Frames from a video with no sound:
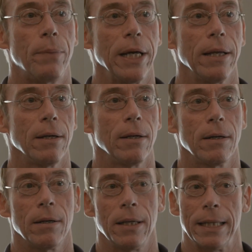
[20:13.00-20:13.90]
but
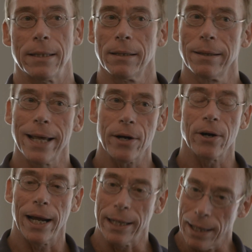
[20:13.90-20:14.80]
the
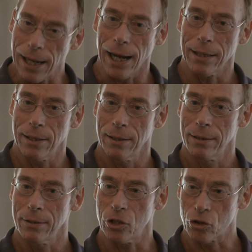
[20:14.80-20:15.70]
letter I got
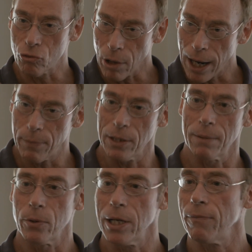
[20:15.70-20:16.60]
describing
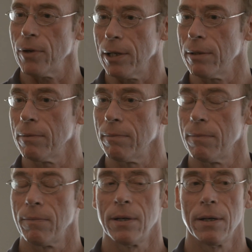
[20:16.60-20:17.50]
the briefing
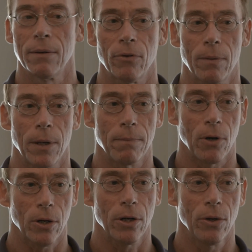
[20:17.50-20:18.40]
from
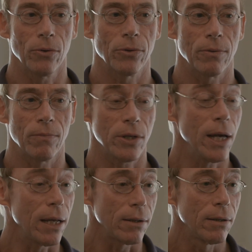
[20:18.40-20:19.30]
our host
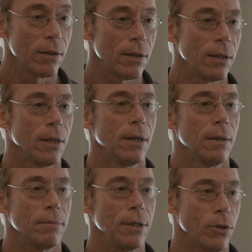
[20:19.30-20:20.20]
said,
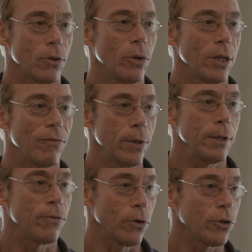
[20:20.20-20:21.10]
that you're going to
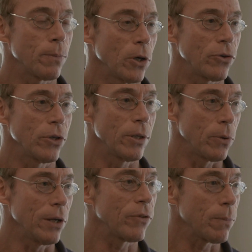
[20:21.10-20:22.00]
be the first person to
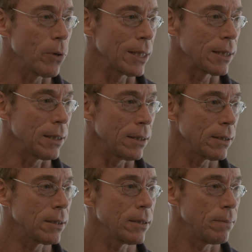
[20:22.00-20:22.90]
brief the
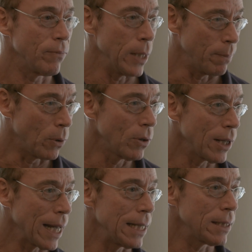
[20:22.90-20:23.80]
president's
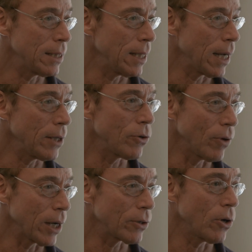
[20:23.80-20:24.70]
people and his C I A
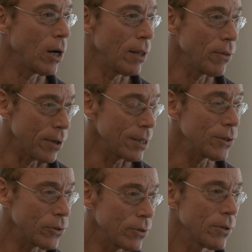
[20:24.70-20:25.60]
director on
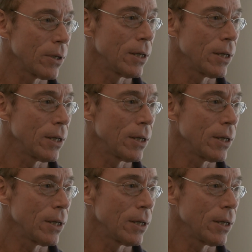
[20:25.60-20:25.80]
this